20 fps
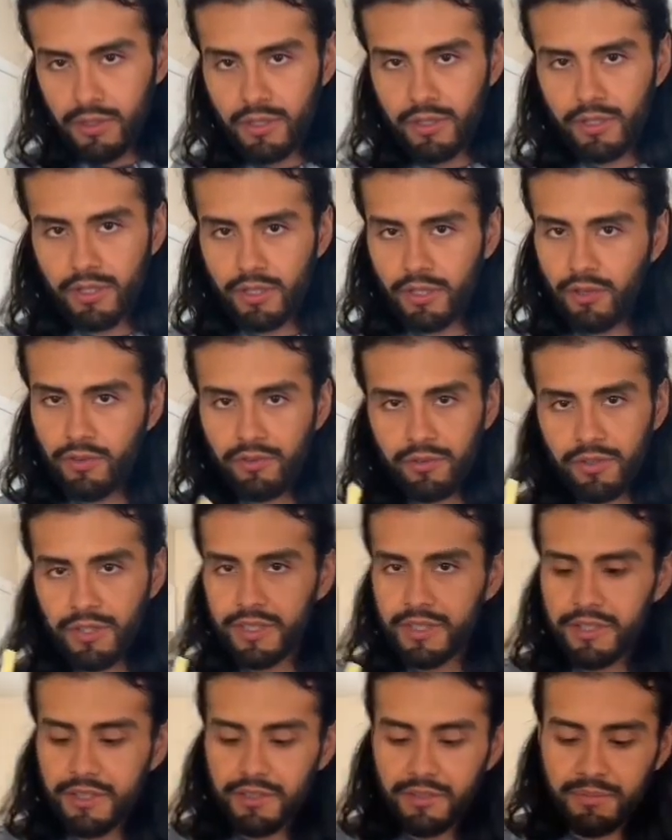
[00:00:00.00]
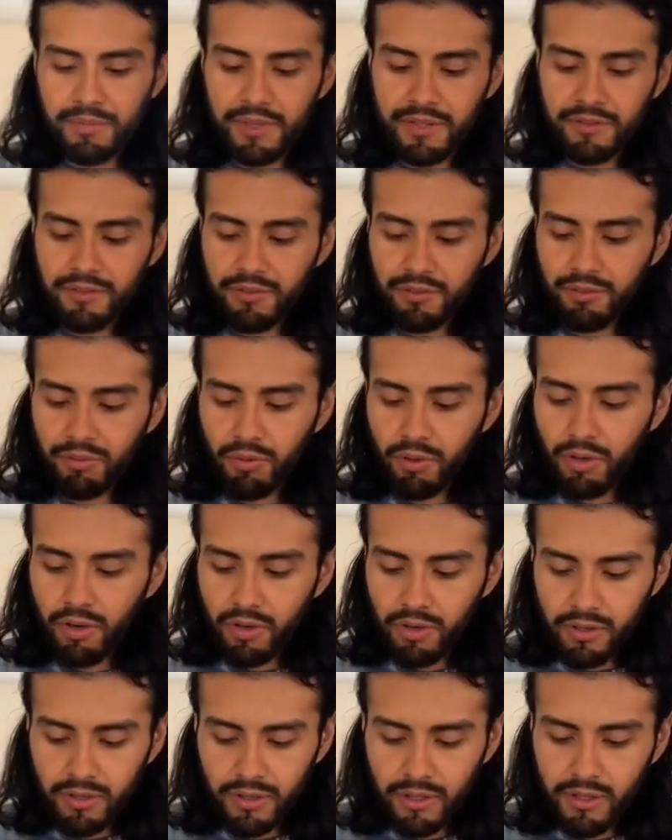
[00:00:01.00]
You can also eat these pieces
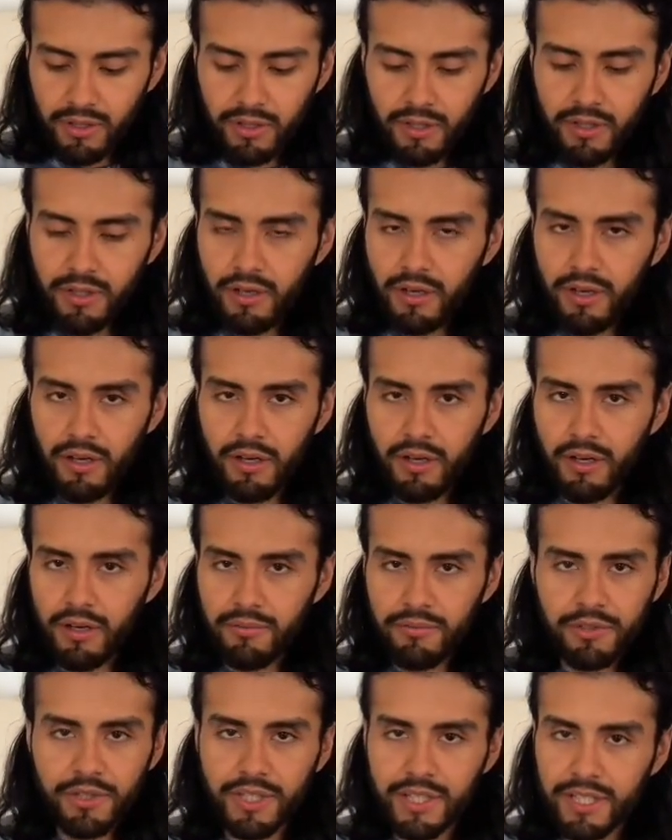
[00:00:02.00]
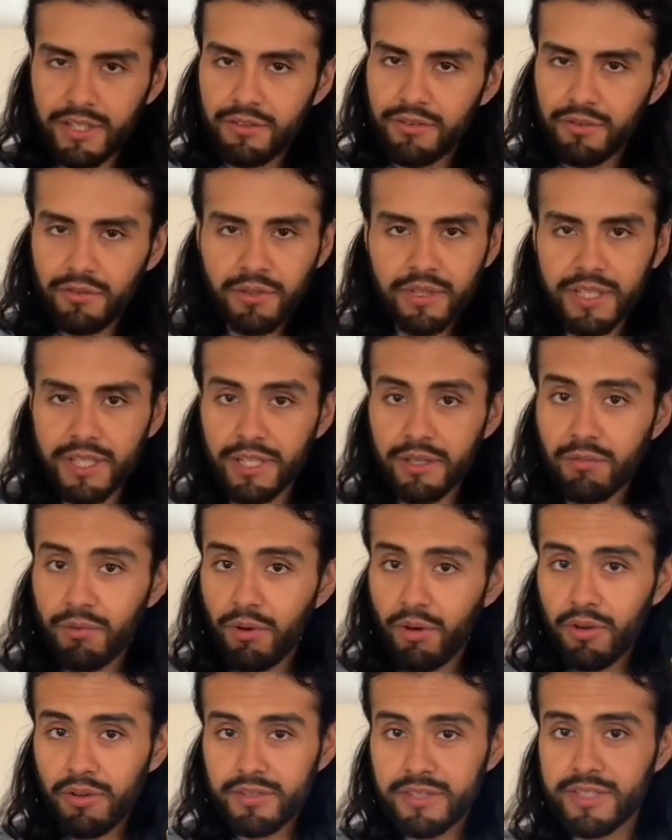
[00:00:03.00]
raw. You can eat zucchini
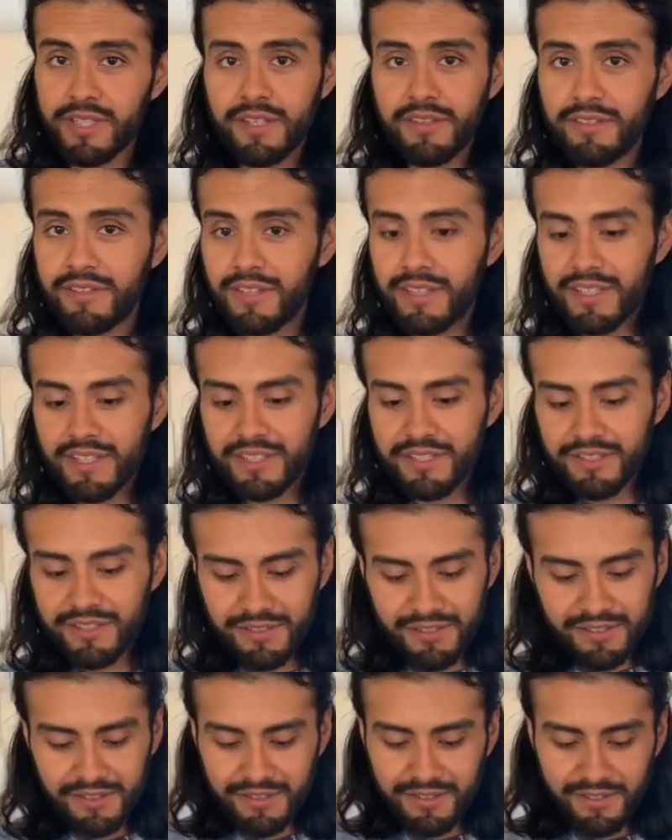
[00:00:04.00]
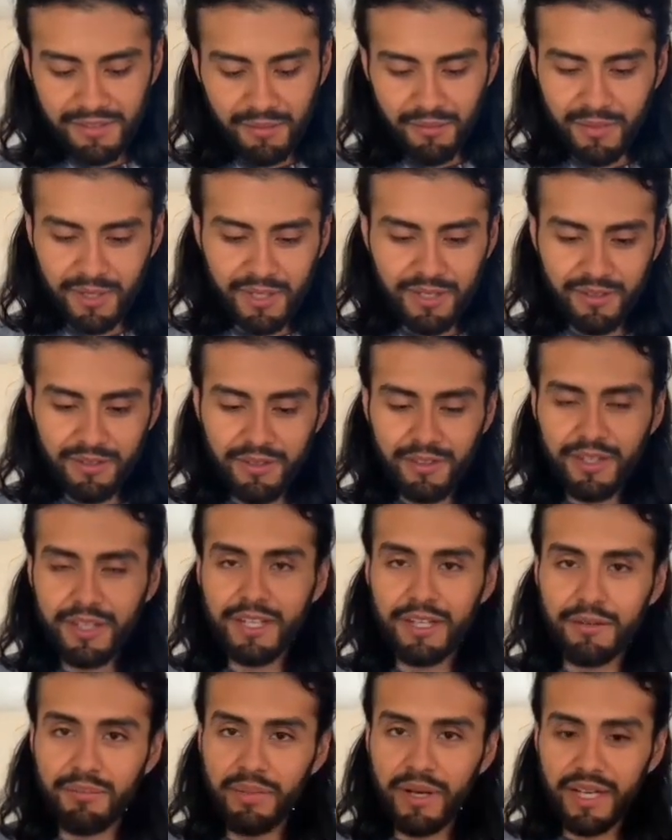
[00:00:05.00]
raw, it tastes delicious. I mean, you can
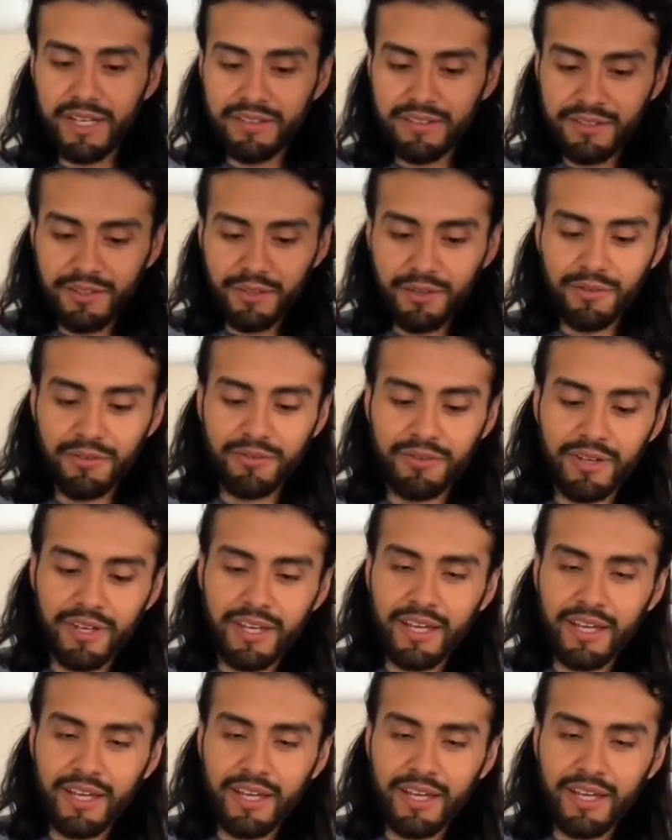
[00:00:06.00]
eat it by itself.